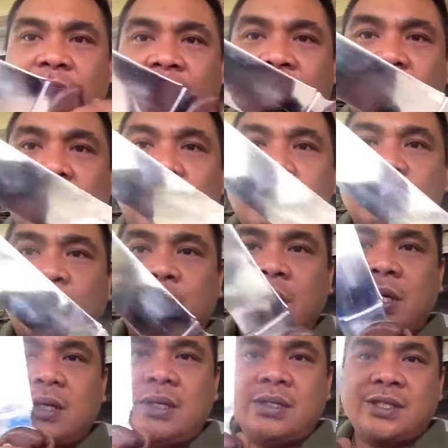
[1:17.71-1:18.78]
For close
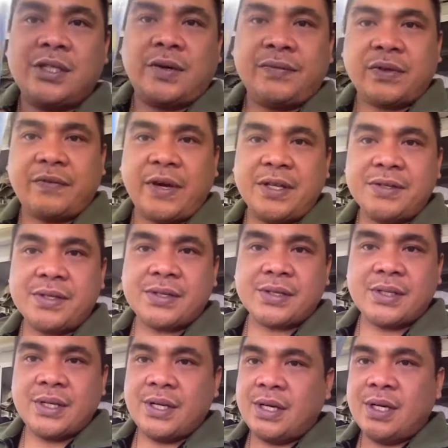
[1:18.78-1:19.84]
quarter self-defense,
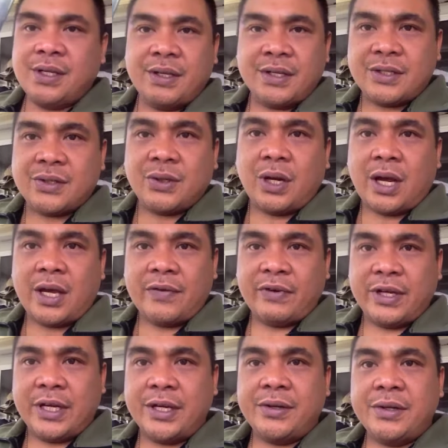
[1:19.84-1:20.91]
this is all I ever
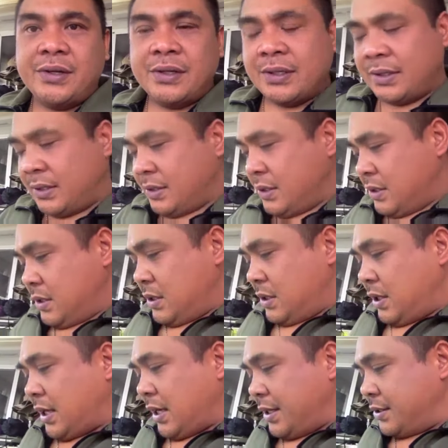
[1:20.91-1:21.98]
need.
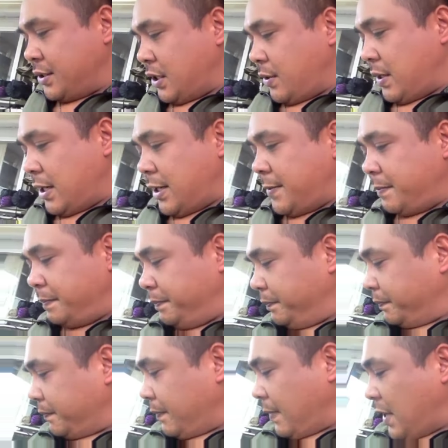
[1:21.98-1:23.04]
Okay, so
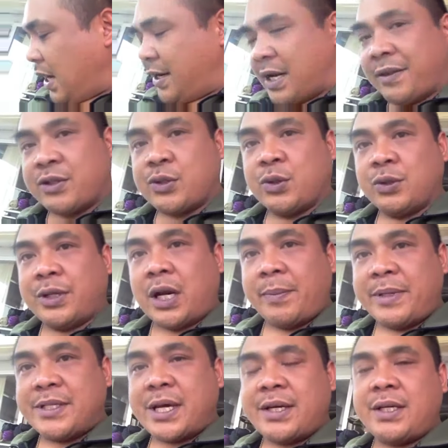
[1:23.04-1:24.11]
another tool that I'll be
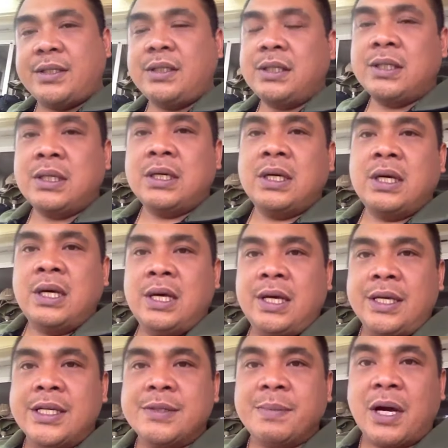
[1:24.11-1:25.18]
taking
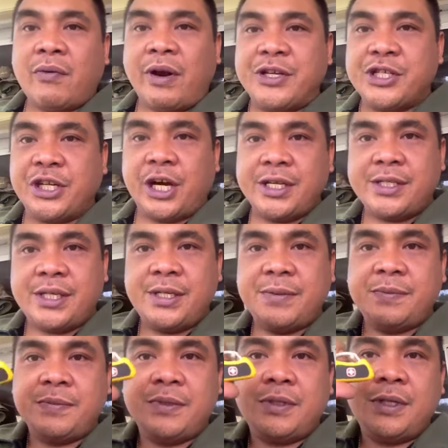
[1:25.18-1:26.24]
is my Ranger 90,
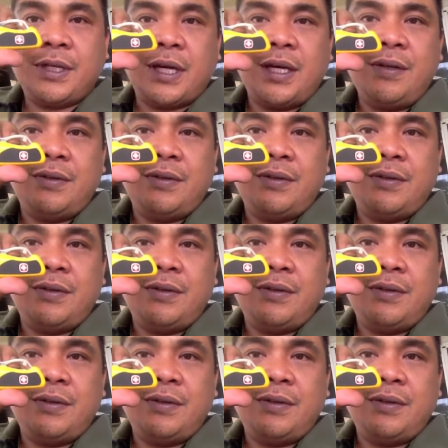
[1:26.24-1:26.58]
okay?